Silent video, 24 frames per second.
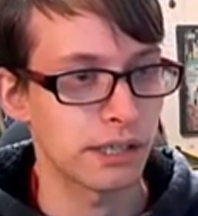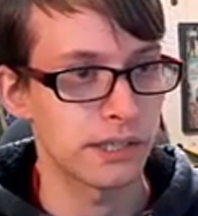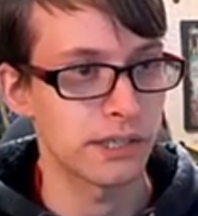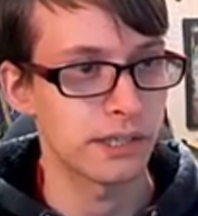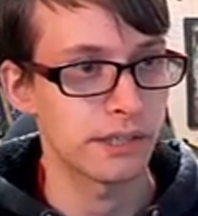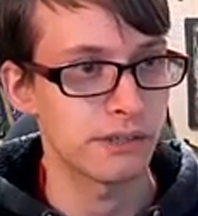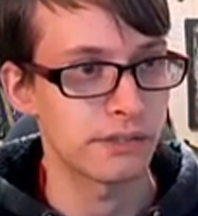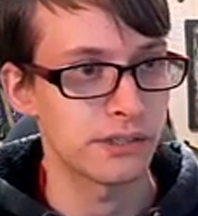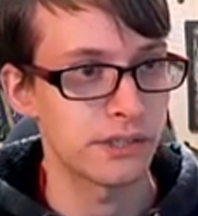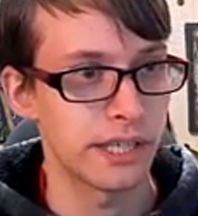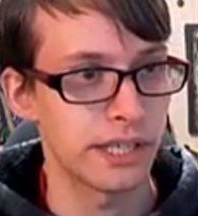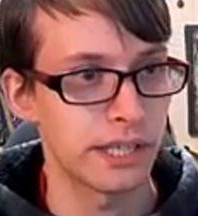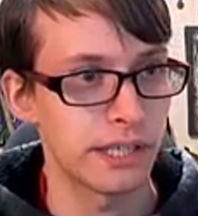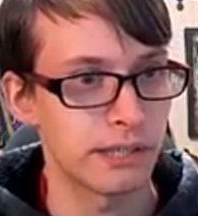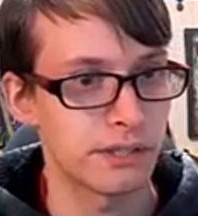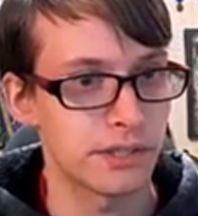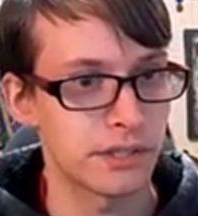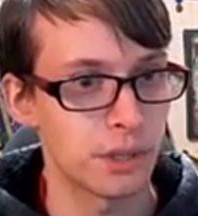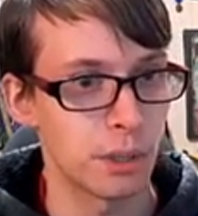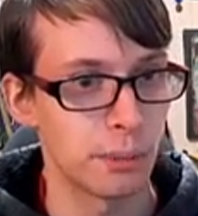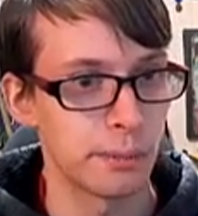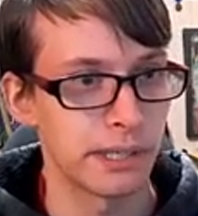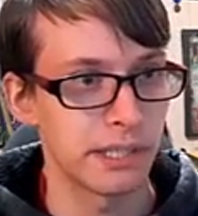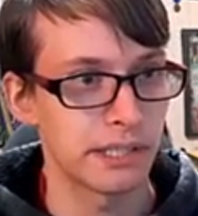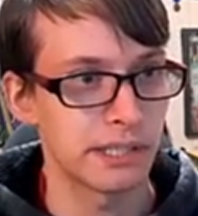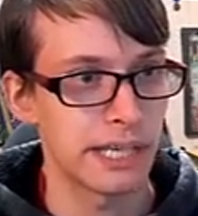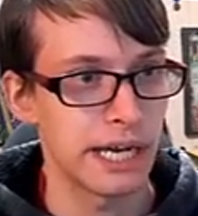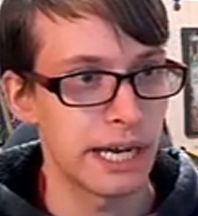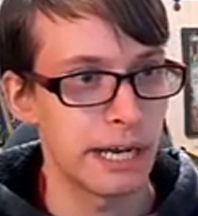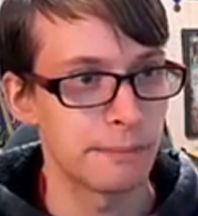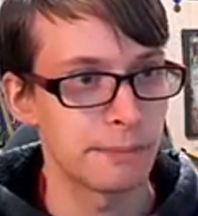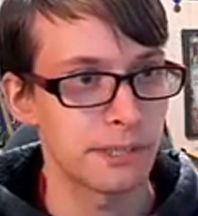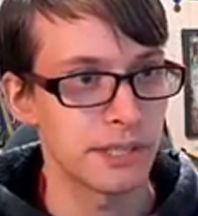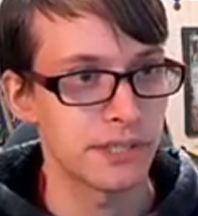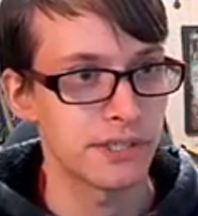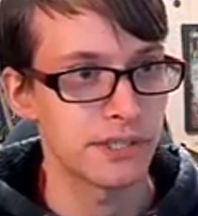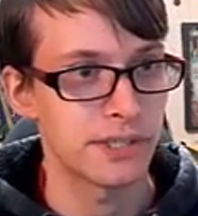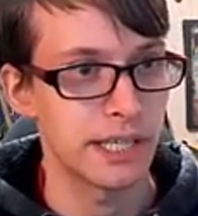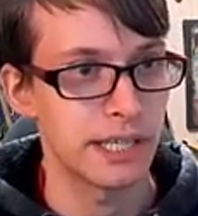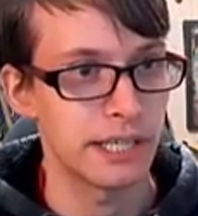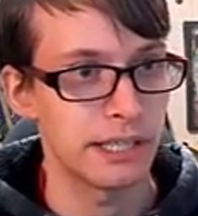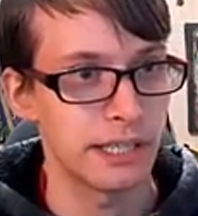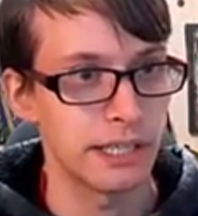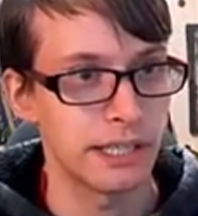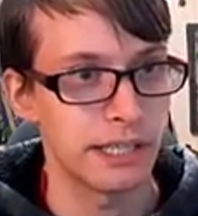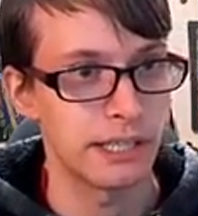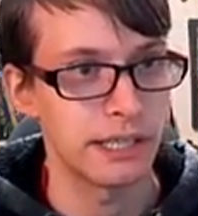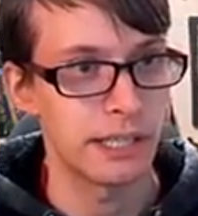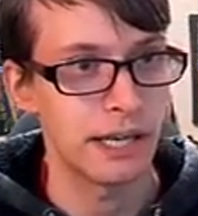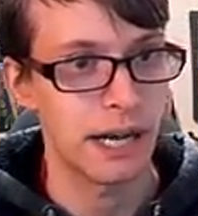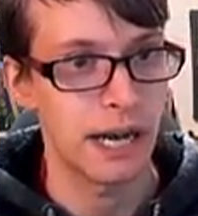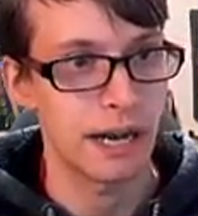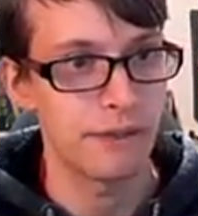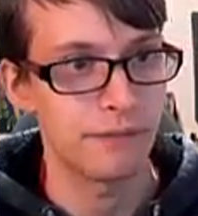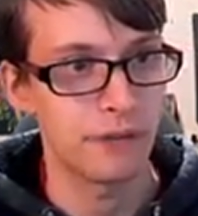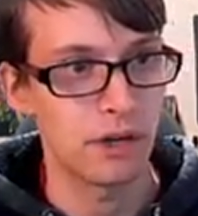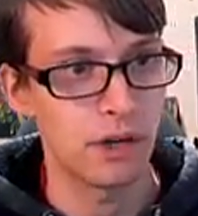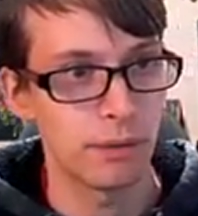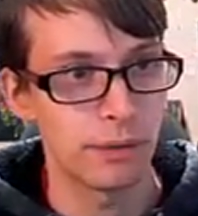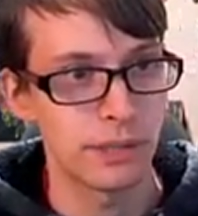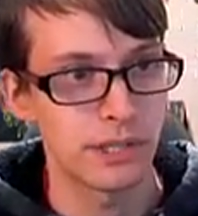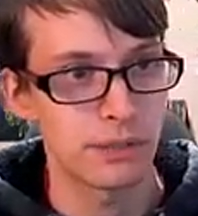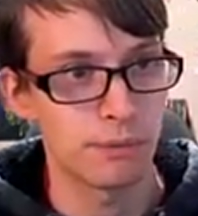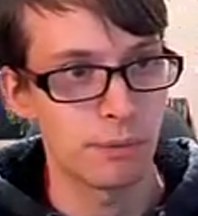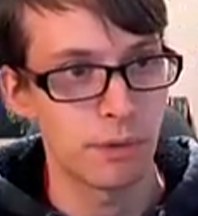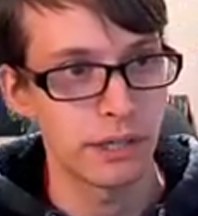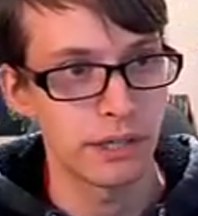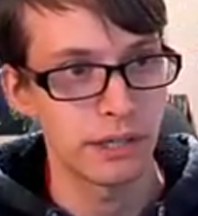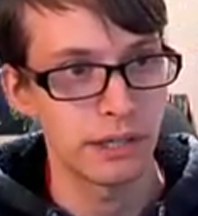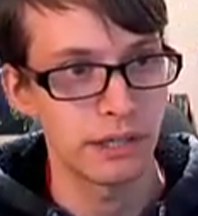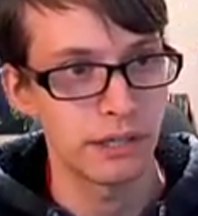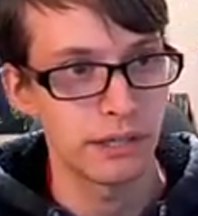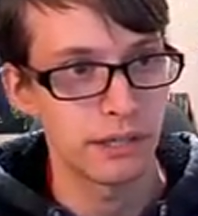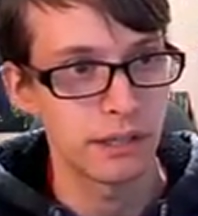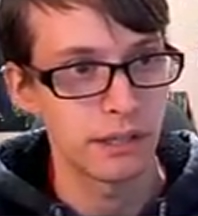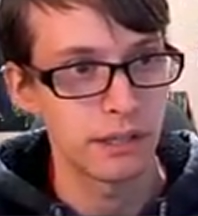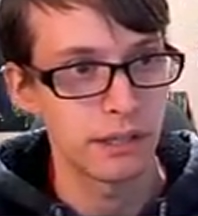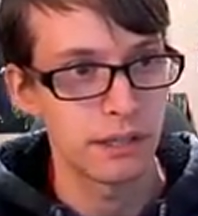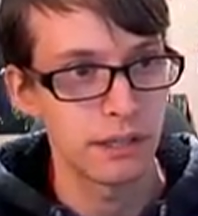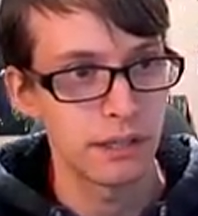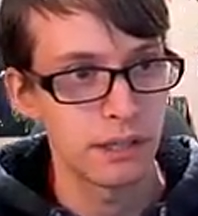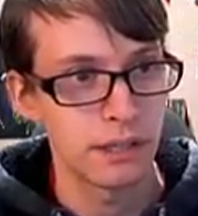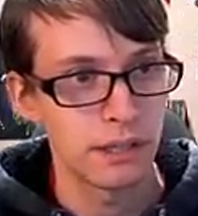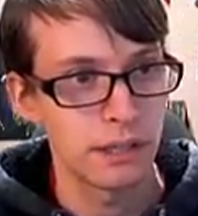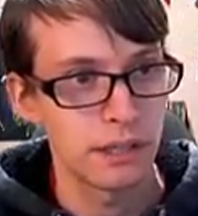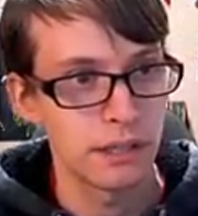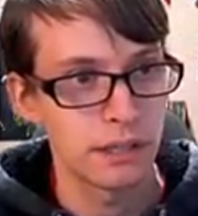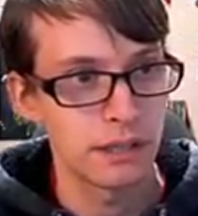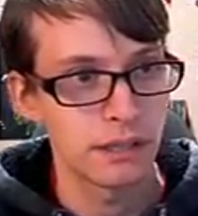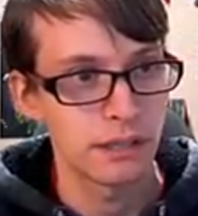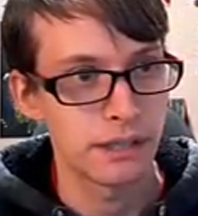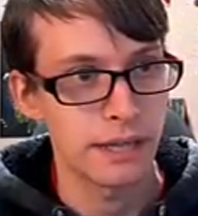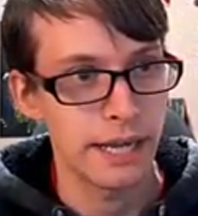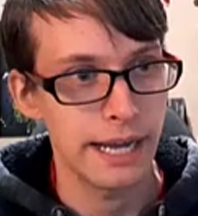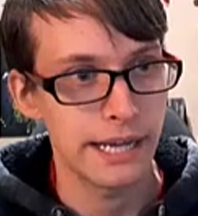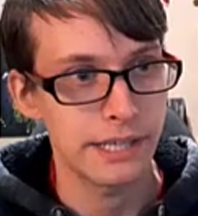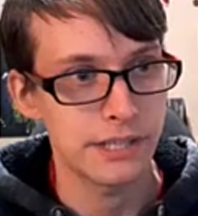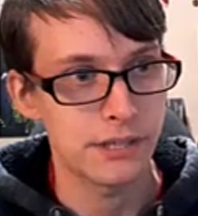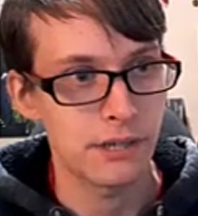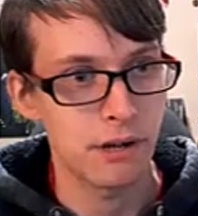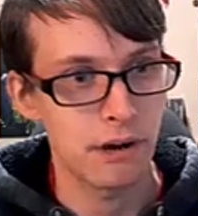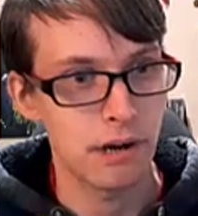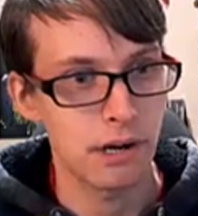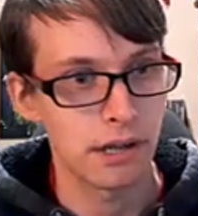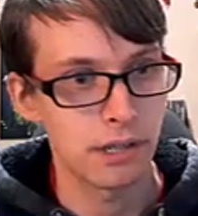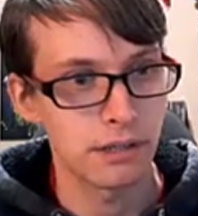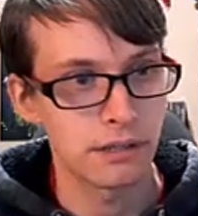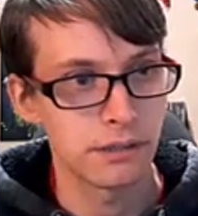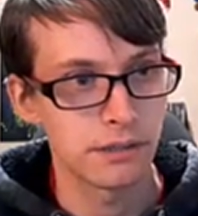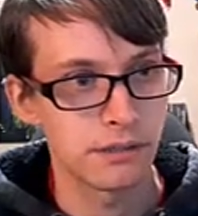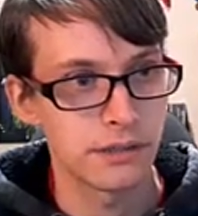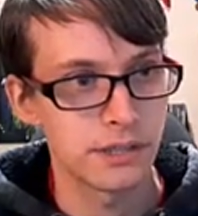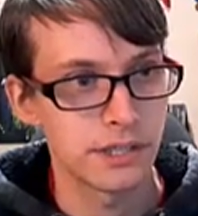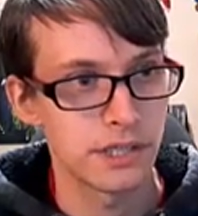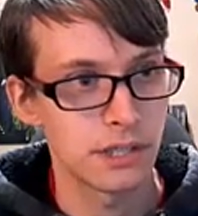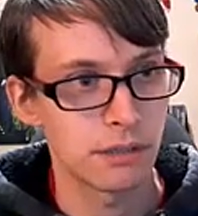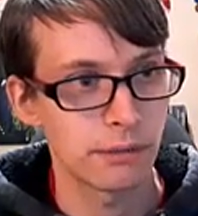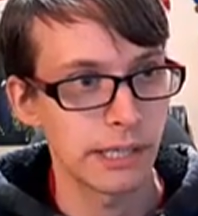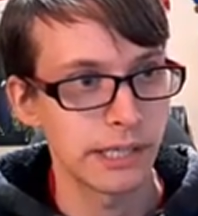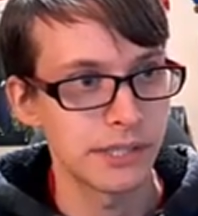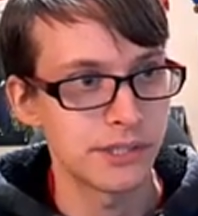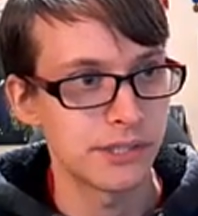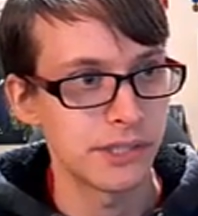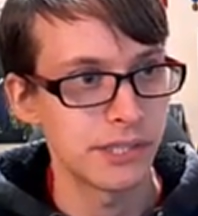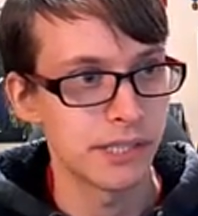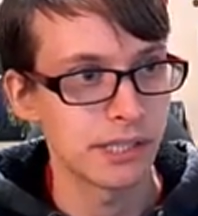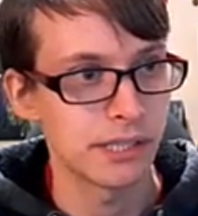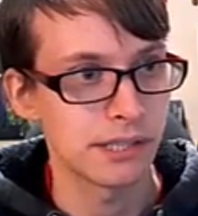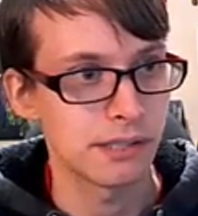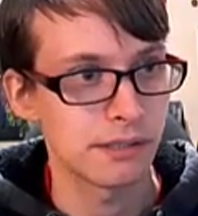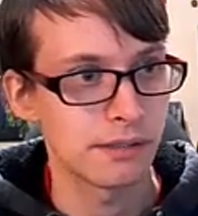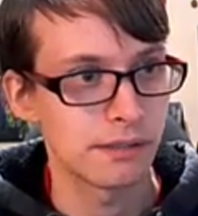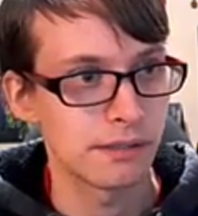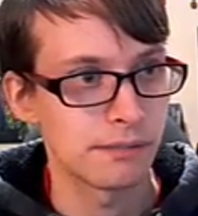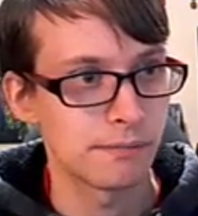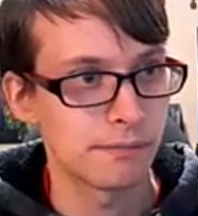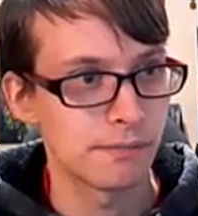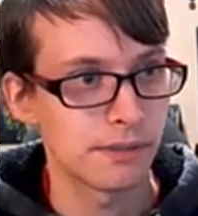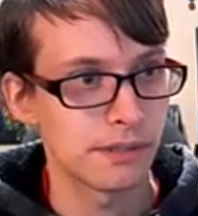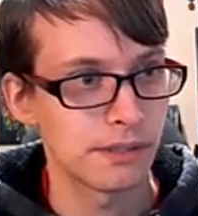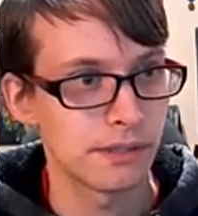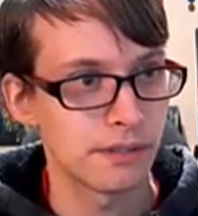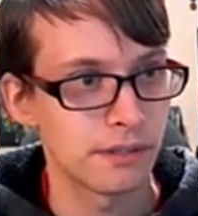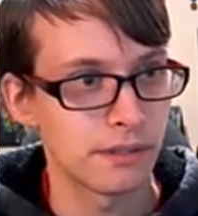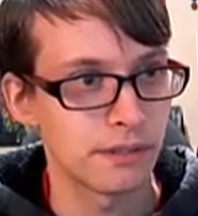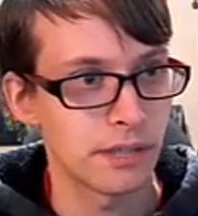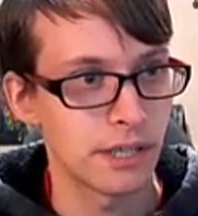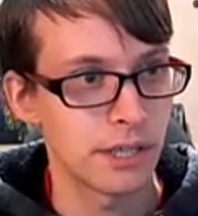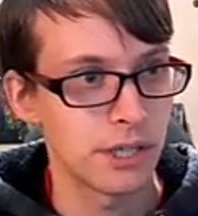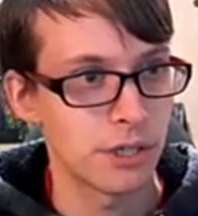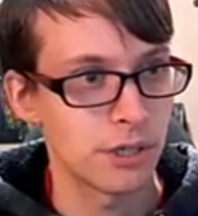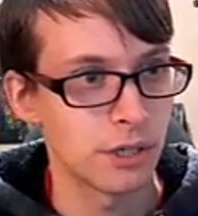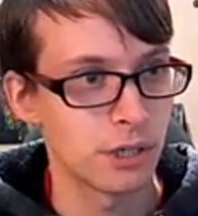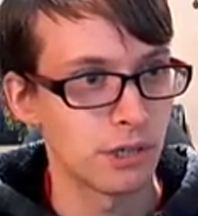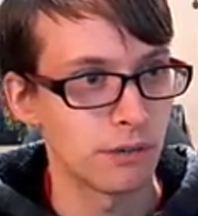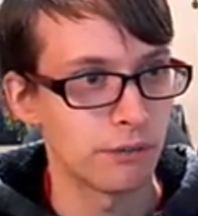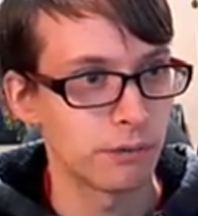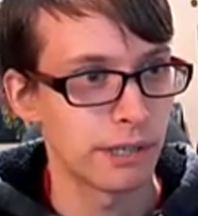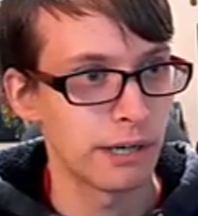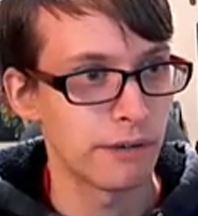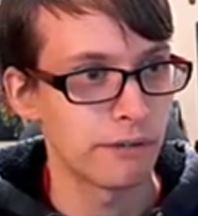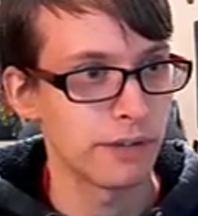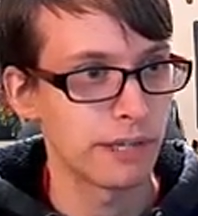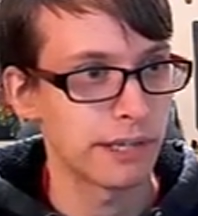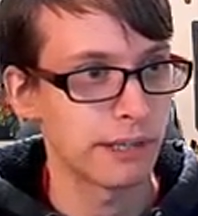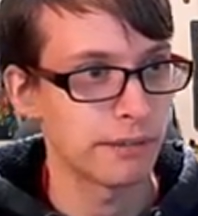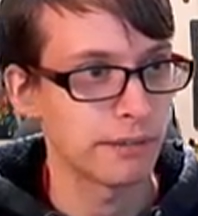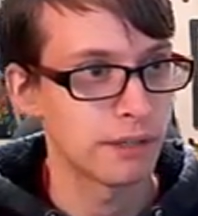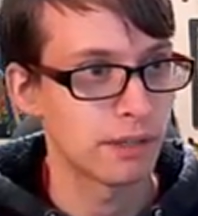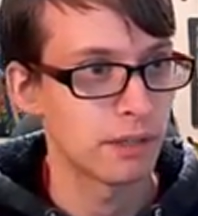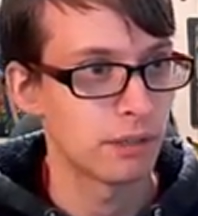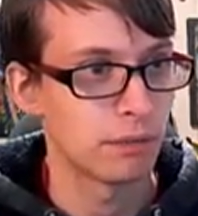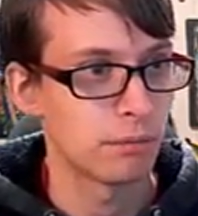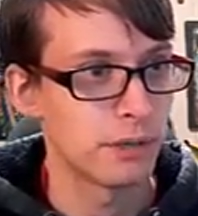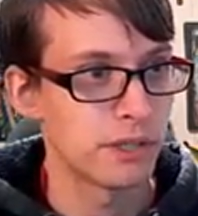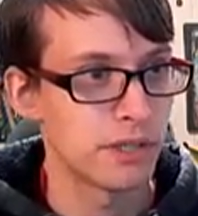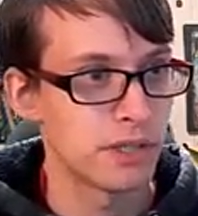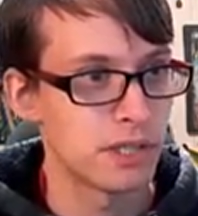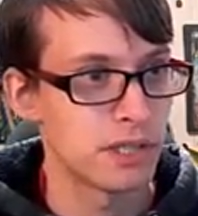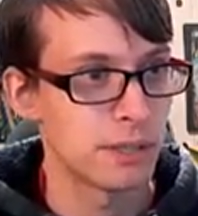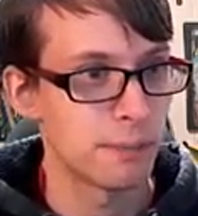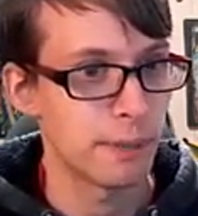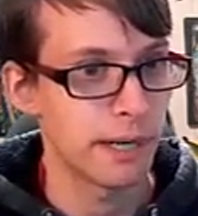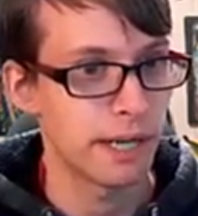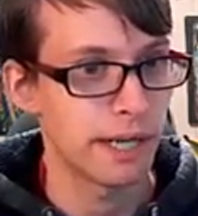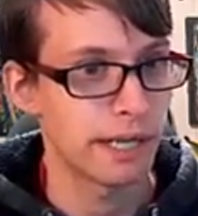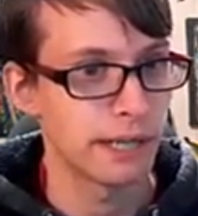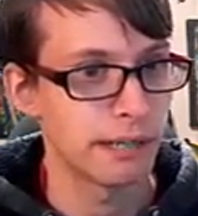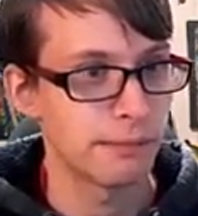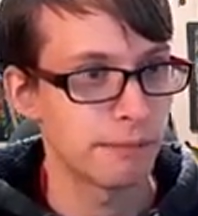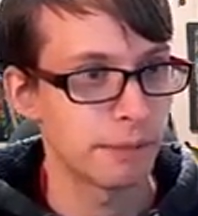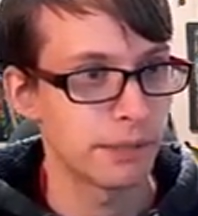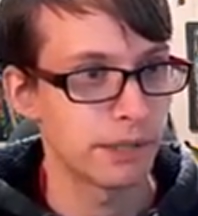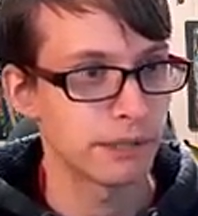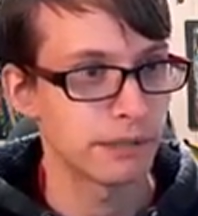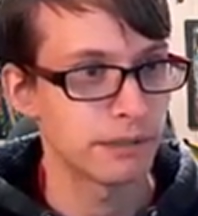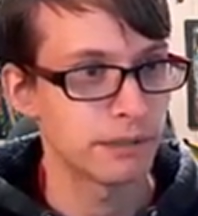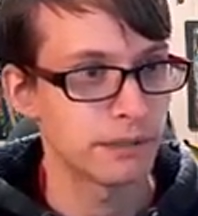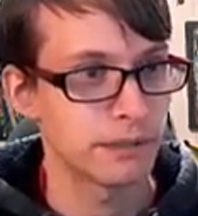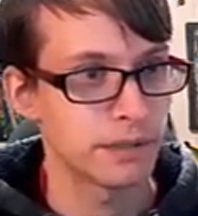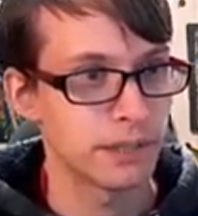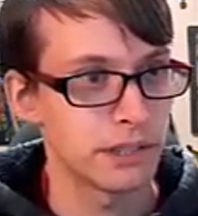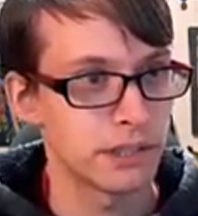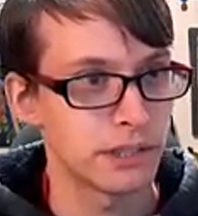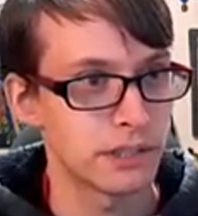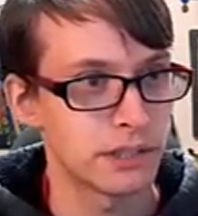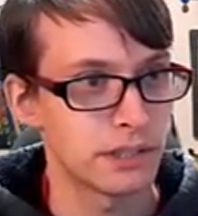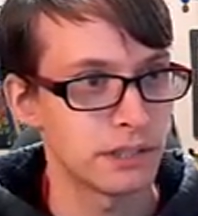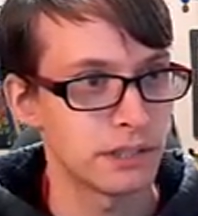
I've said it so many times, and I'll say it again. I've always wanted NASCAR to race here. They should have whenever they went to Japan, but they just